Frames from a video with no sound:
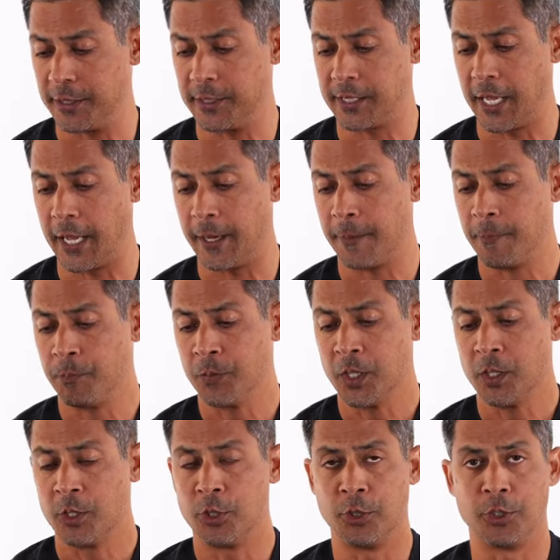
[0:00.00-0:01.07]
is that
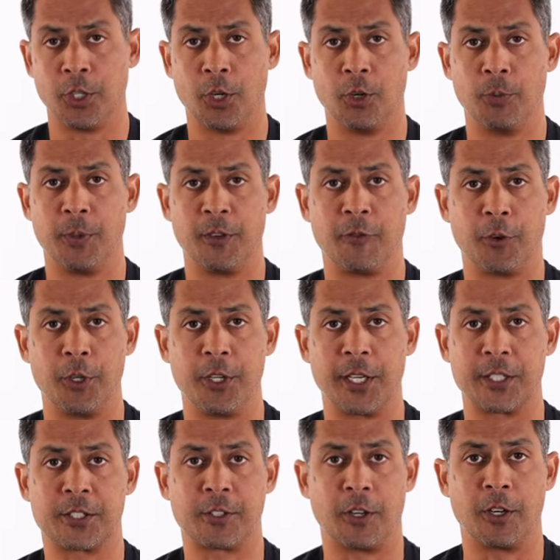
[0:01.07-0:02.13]
you'll know before you
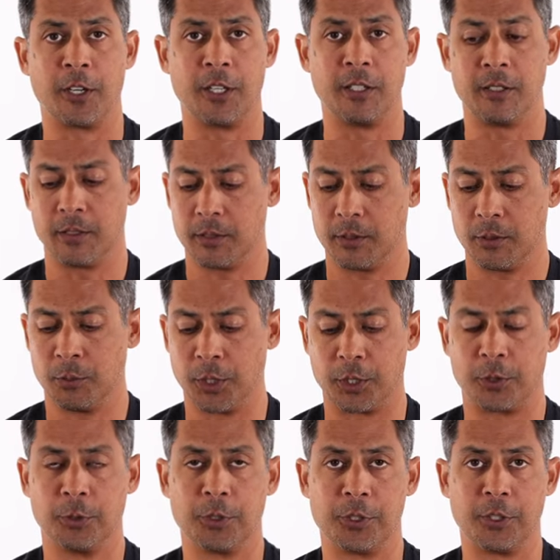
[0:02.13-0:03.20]
get started what
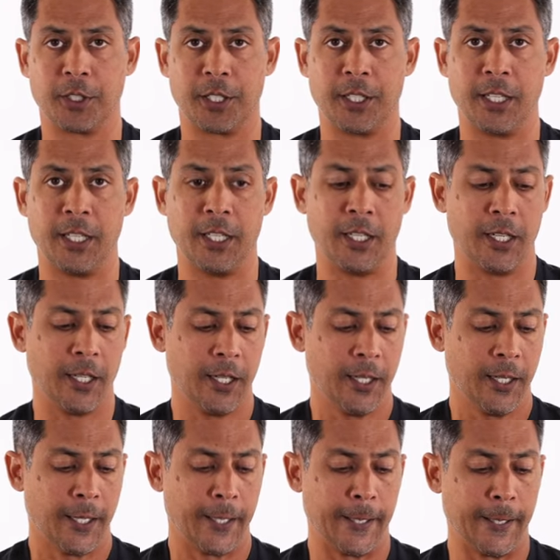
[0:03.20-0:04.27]
tools you're going to need.
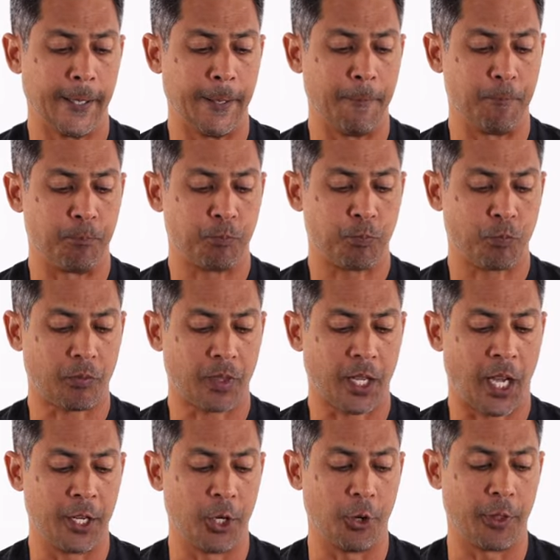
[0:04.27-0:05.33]
Um,
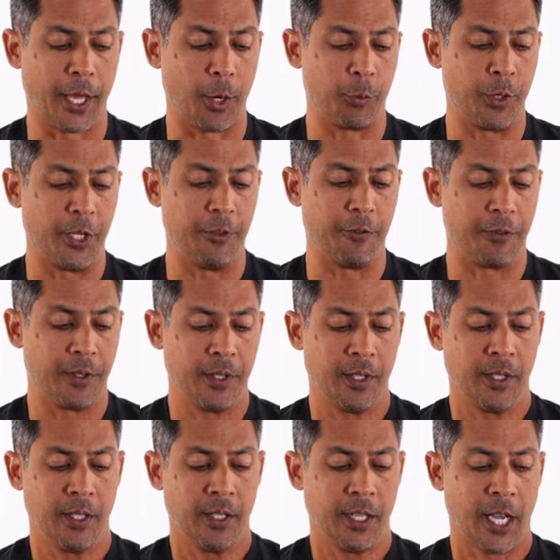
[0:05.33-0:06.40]
I know that we've
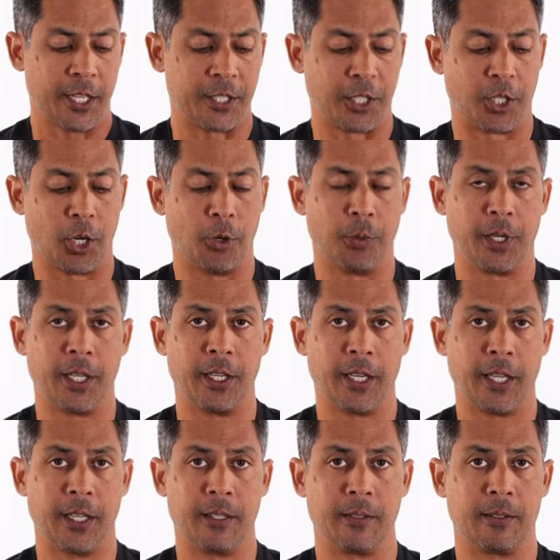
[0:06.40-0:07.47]
had to go in
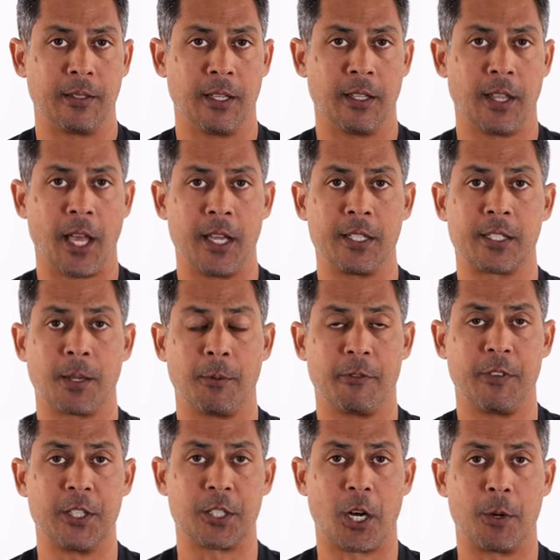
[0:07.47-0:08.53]
and align some of
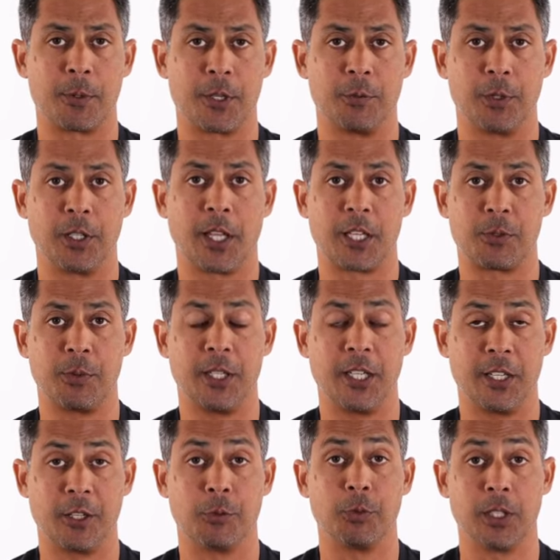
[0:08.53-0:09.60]
these arms and realize we
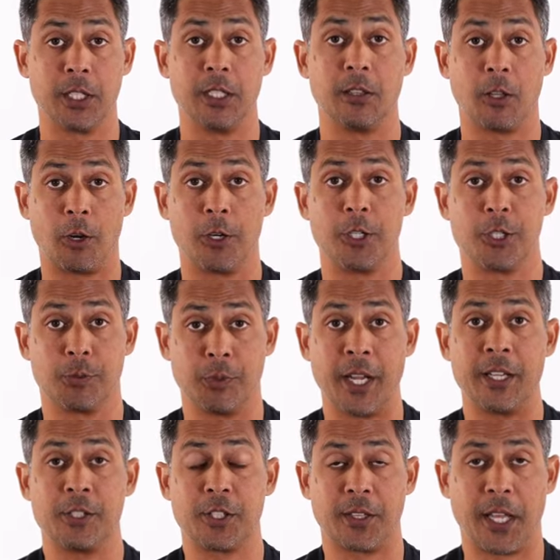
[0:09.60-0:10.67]
needed a really large
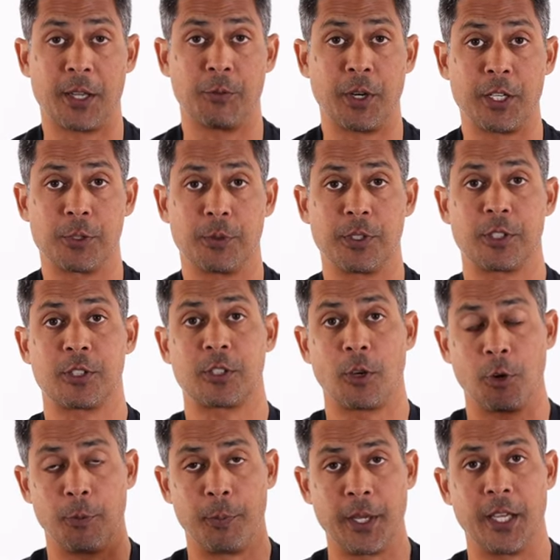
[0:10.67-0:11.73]
wrench, and that wrench was
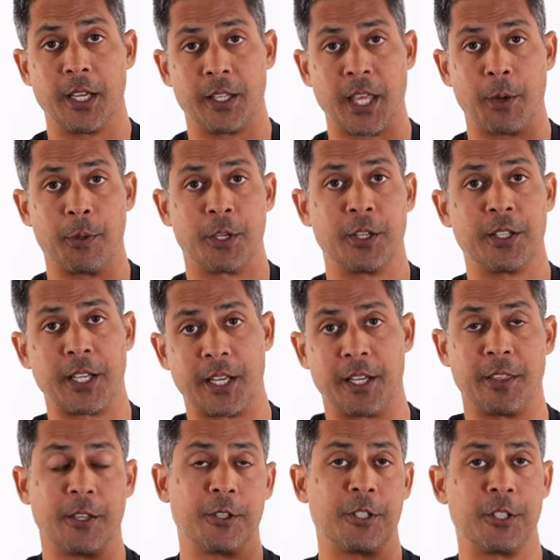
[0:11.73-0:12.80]
so big that we couldn't get
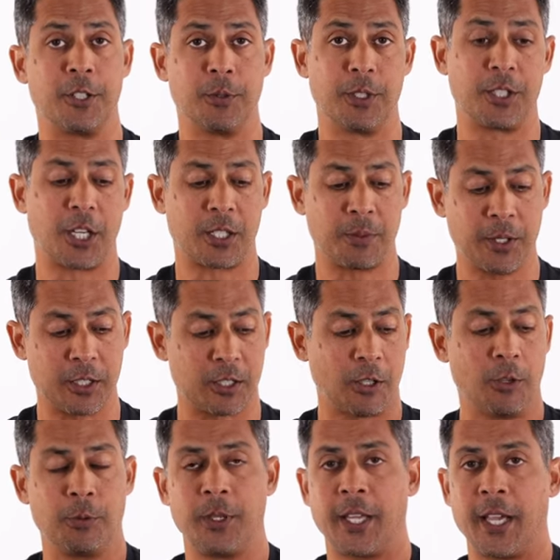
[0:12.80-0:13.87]
in there to do adjustments,
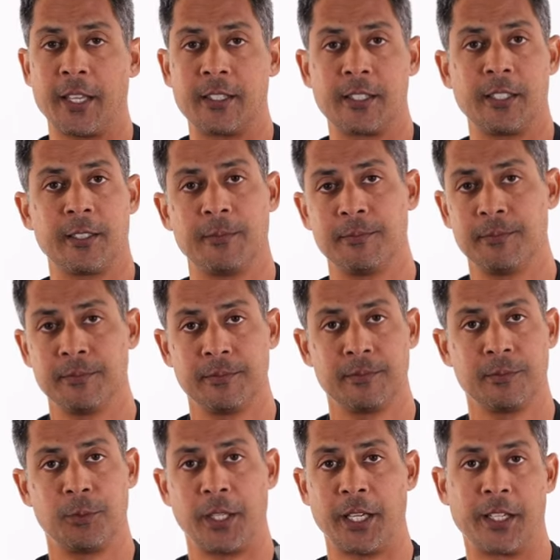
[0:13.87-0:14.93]
so we had to,
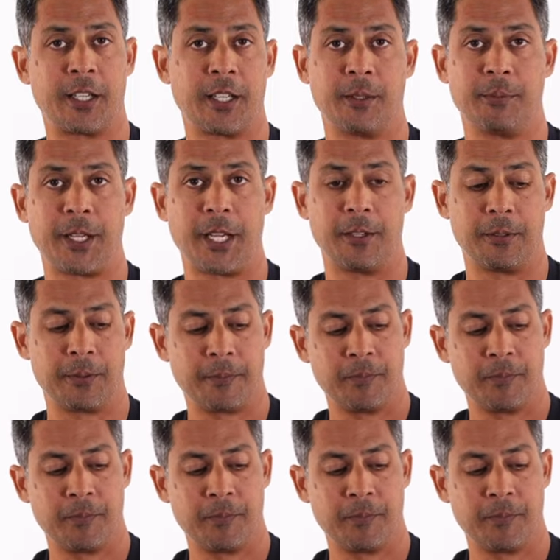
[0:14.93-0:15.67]
we had to cut them down.